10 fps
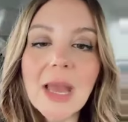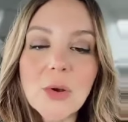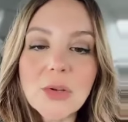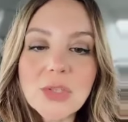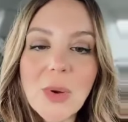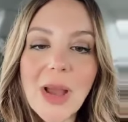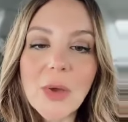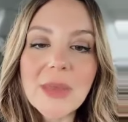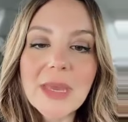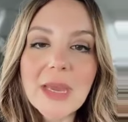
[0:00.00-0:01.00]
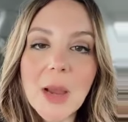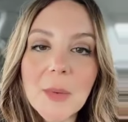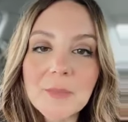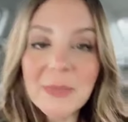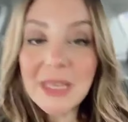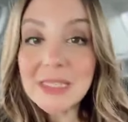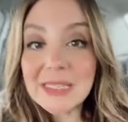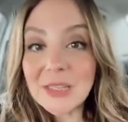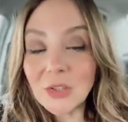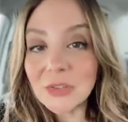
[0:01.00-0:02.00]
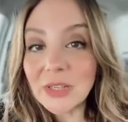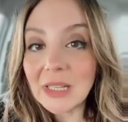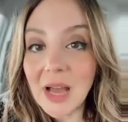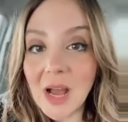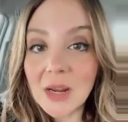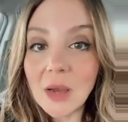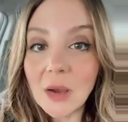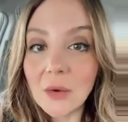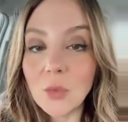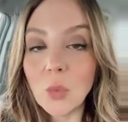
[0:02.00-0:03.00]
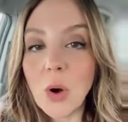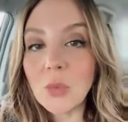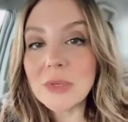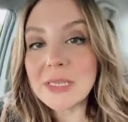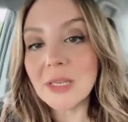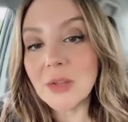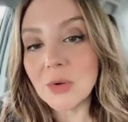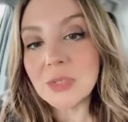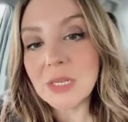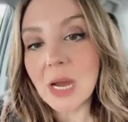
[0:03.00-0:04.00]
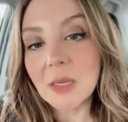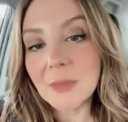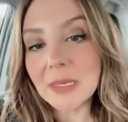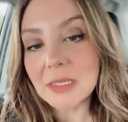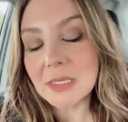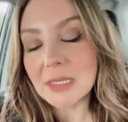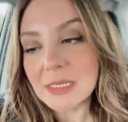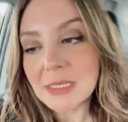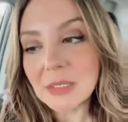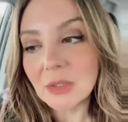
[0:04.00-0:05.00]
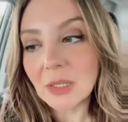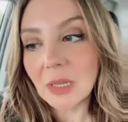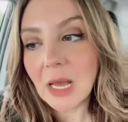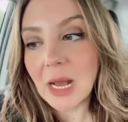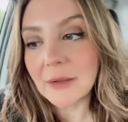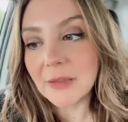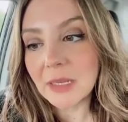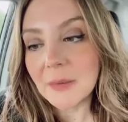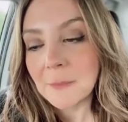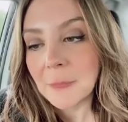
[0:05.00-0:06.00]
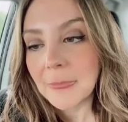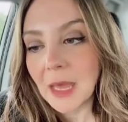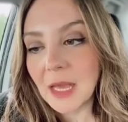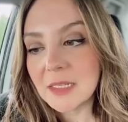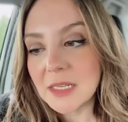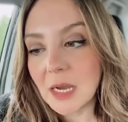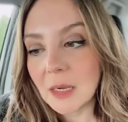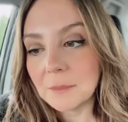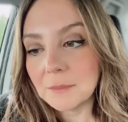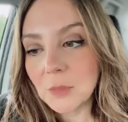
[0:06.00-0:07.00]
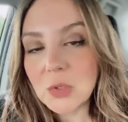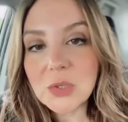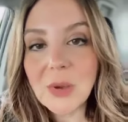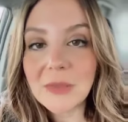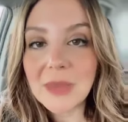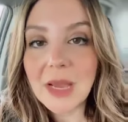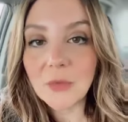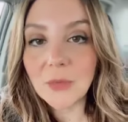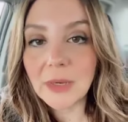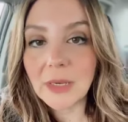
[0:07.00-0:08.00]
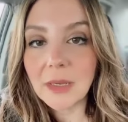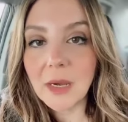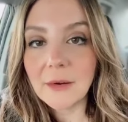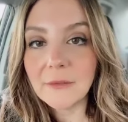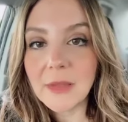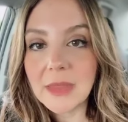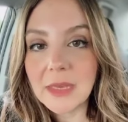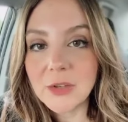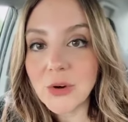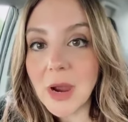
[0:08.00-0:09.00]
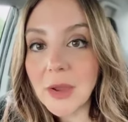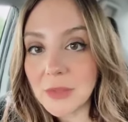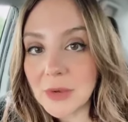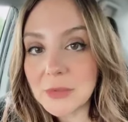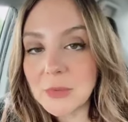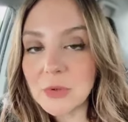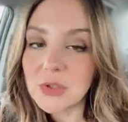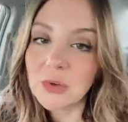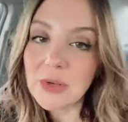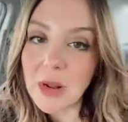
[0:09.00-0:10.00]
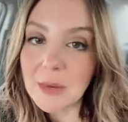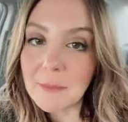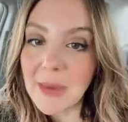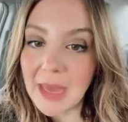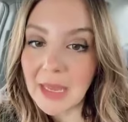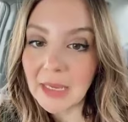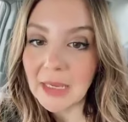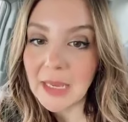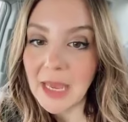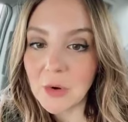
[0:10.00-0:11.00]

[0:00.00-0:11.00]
And also how they sealed a lot of what was in those documents. They sealed a lot of it. And also how they got rid of the trial that was supposed to go down in May.